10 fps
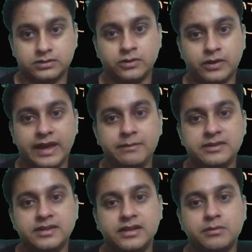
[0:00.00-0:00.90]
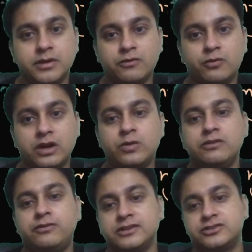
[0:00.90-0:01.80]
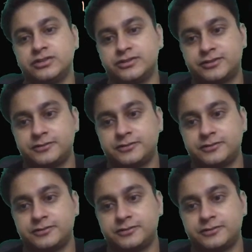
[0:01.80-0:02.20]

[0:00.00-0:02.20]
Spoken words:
So m is the number of 1 functions.